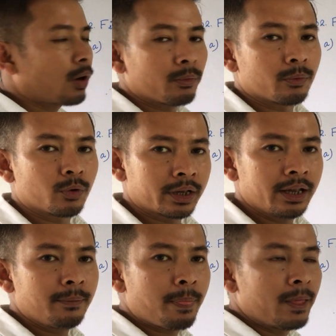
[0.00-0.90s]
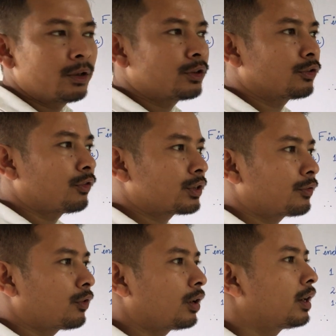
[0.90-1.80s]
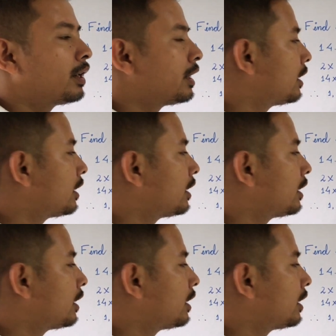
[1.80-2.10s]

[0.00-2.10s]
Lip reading: problem, okay. So first of all,